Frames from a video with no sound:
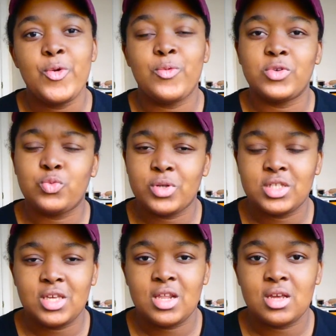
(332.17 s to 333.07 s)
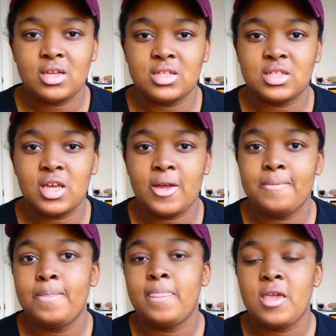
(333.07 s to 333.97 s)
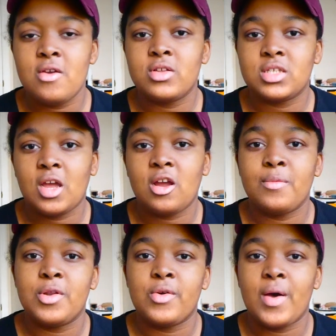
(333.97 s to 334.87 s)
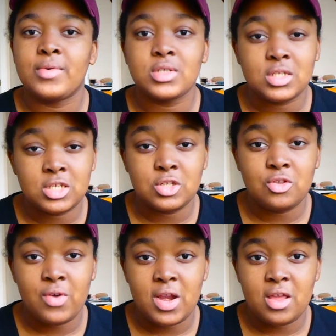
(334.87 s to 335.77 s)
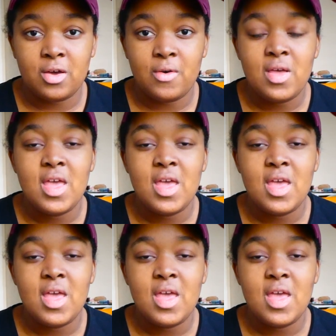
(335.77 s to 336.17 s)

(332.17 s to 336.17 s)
Which once again I can say, here in Sacramento I was listening to the radio